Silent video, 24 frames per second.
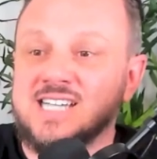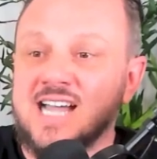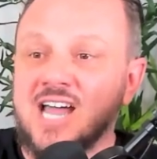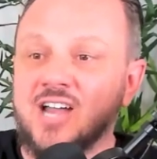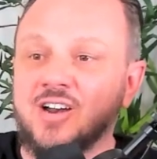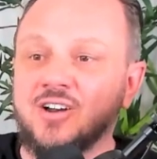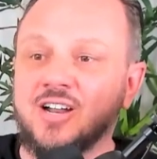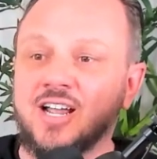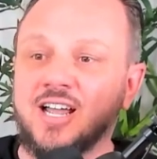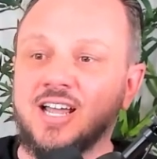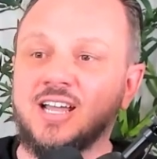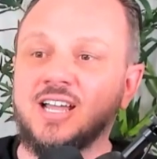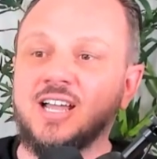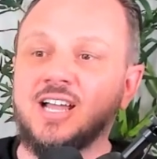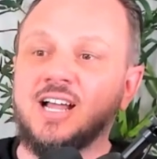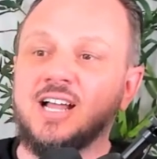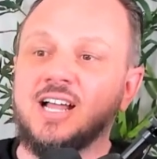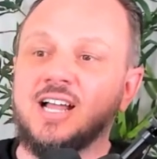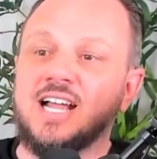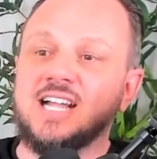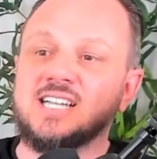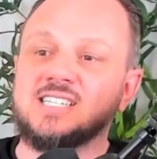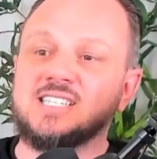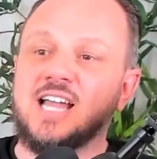Saturday.
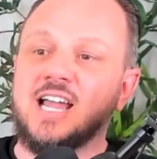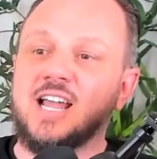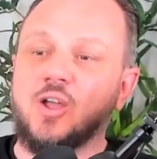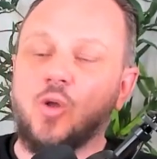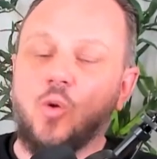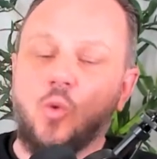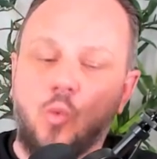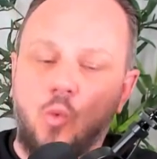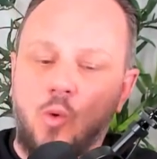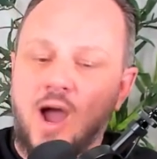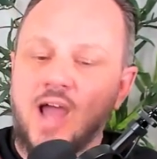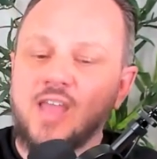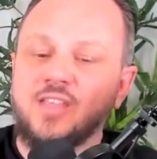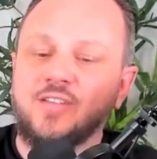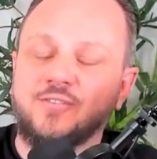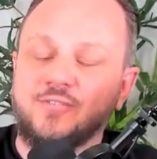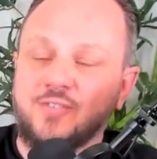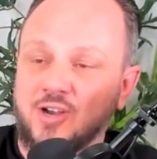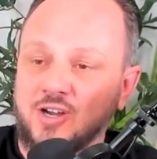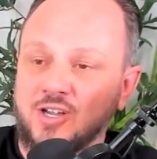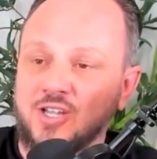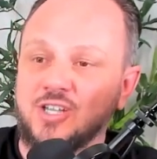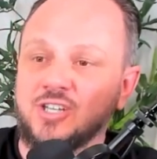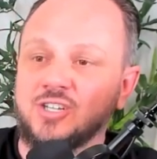It's like, why the
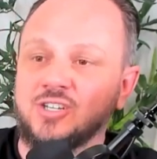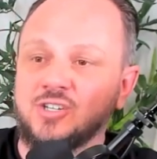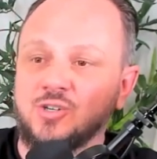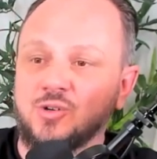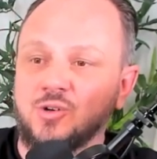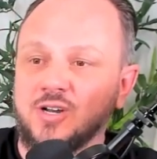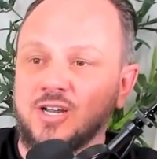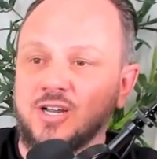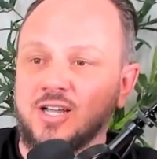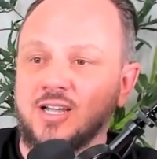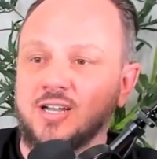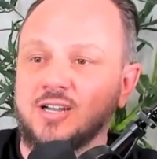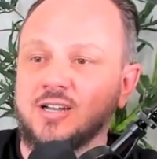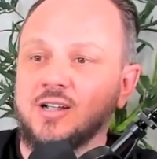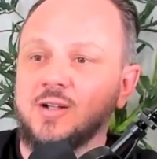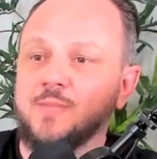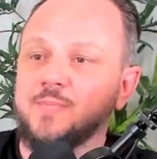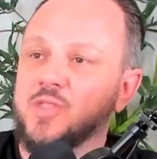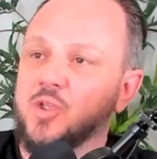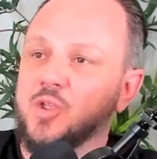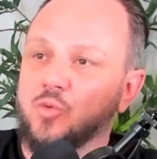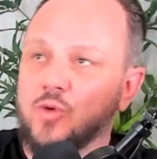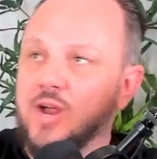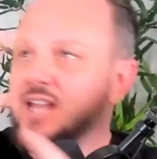fuck are you doing it?
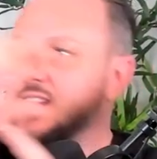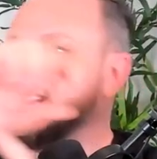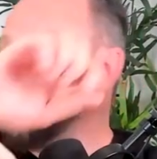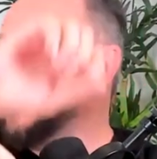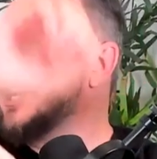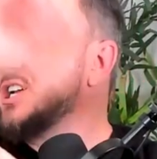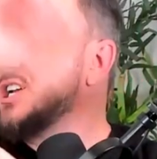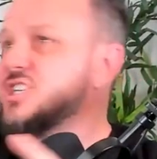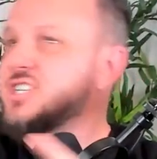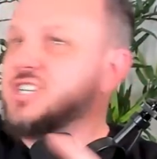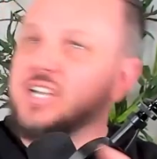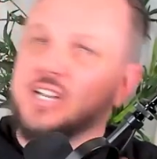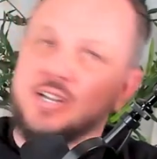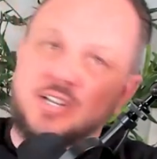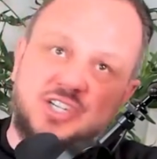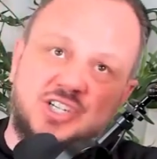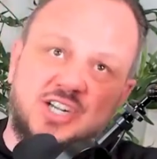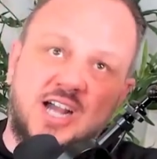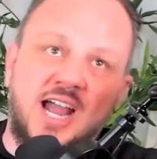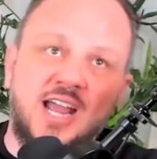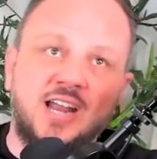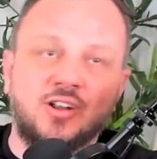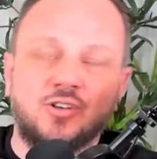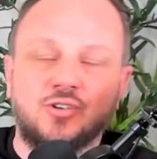Write that shit
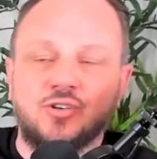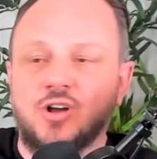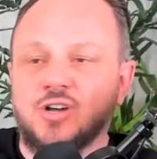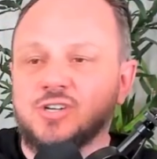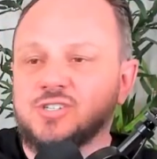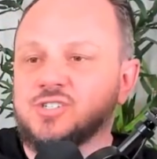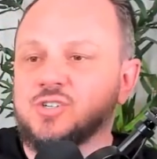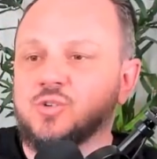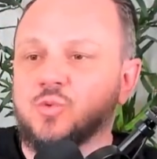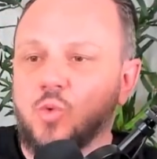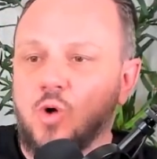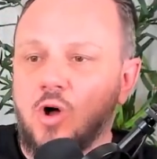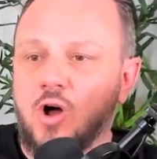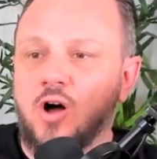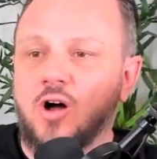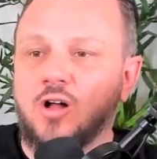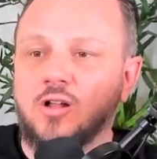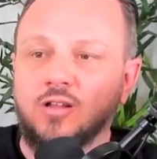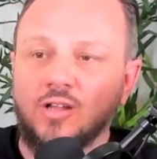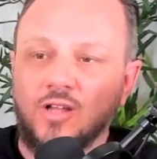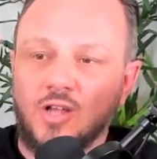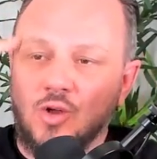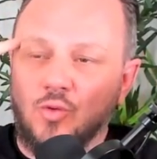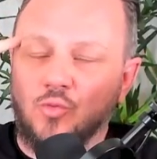giant across your
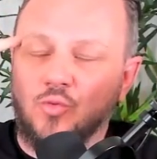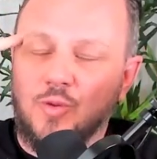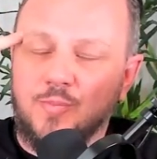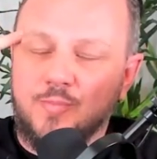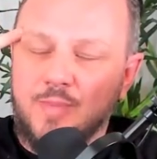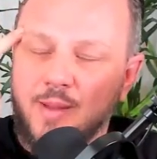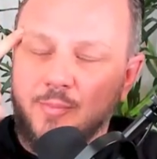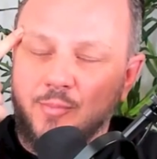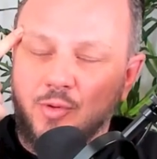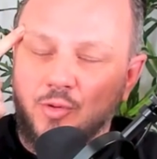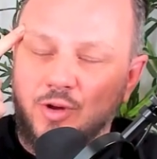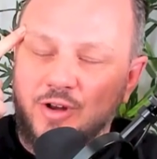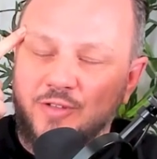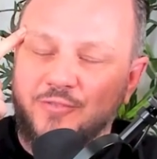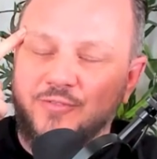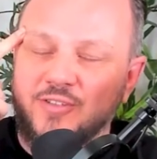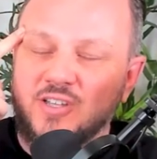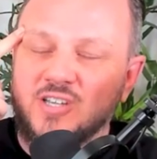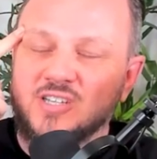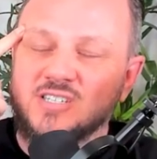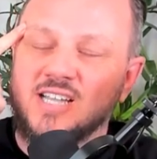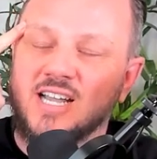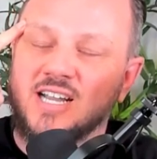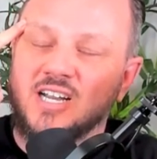wall. Remember what it
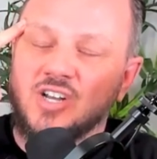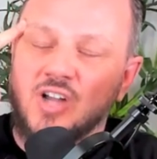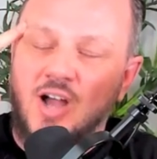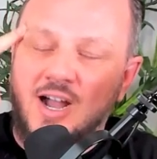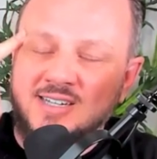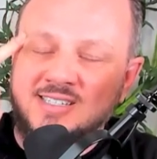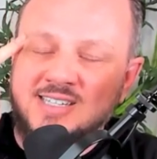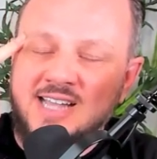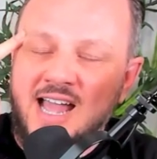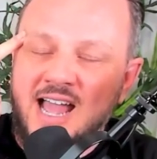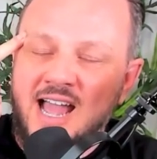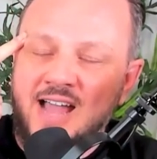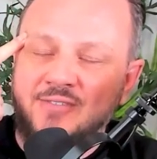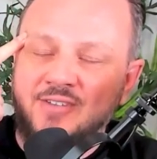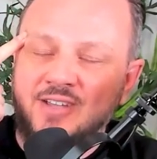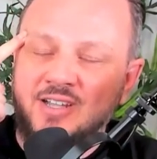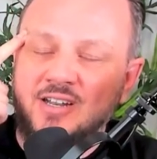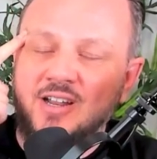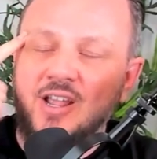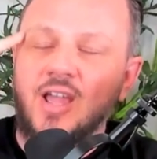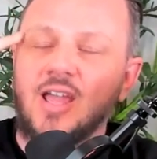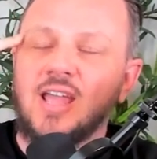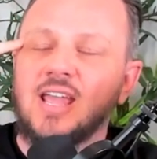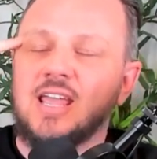feels like not to have
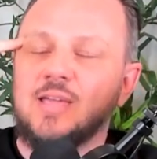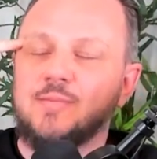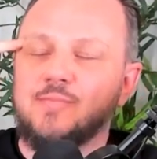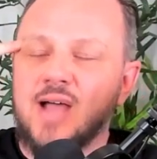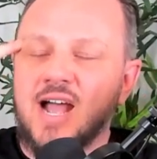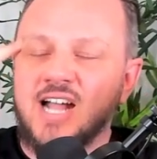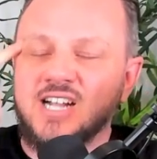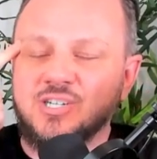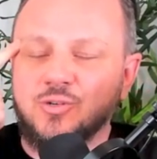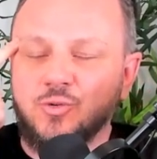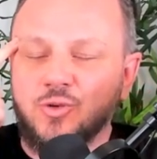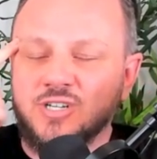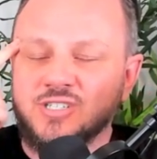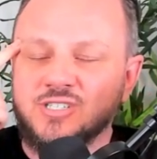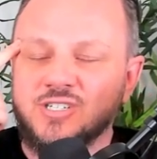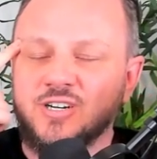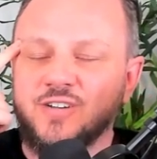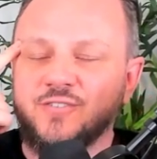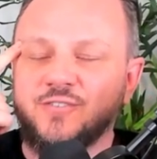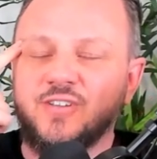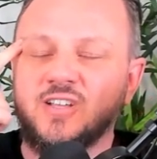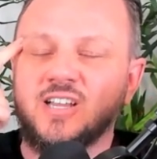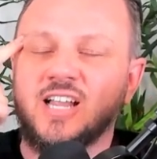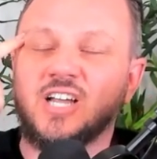it. Imagine what it's going
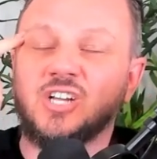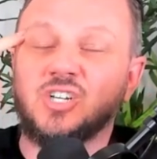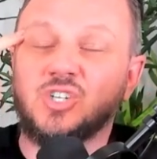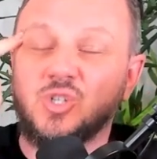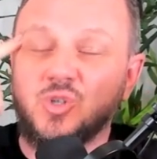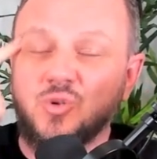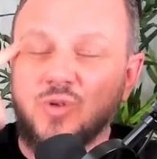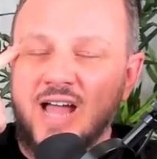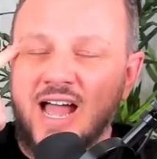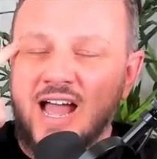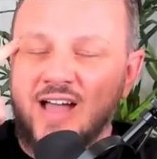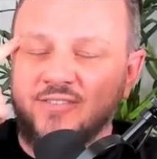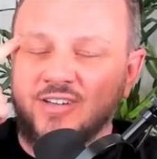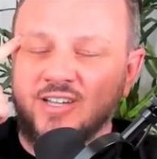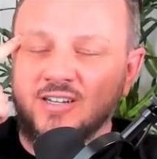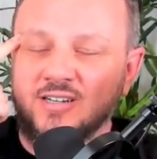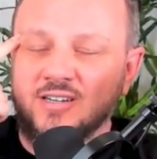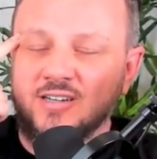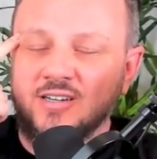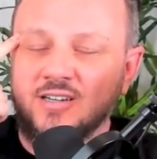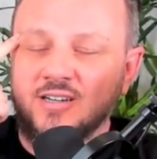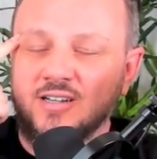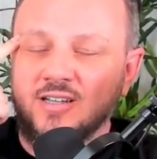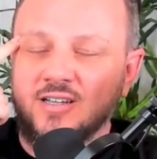to feel like to have it
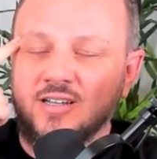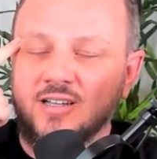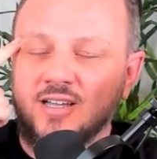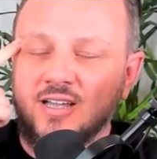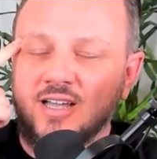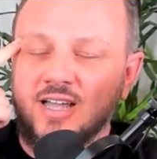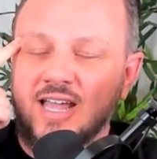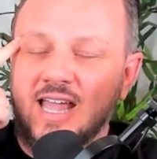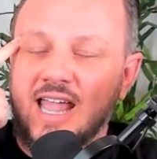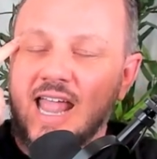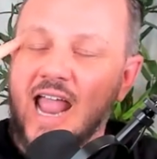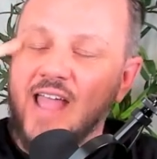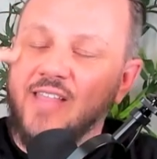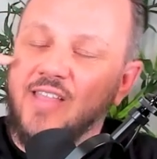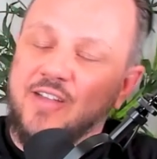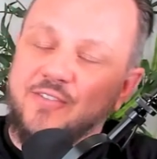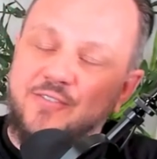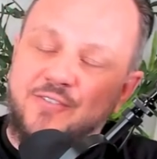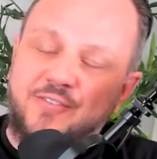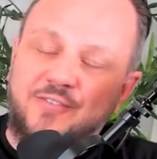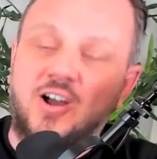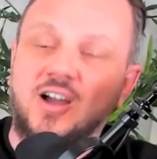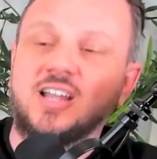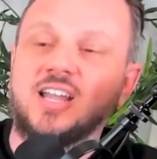and then
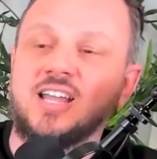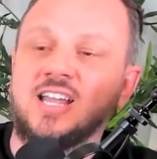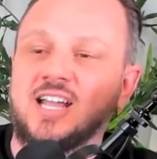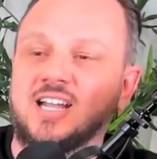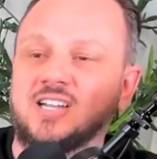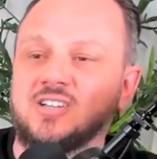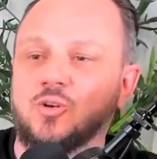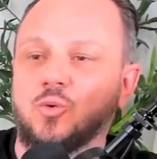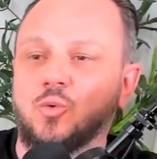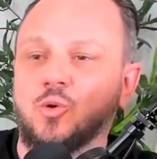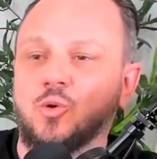fucking get to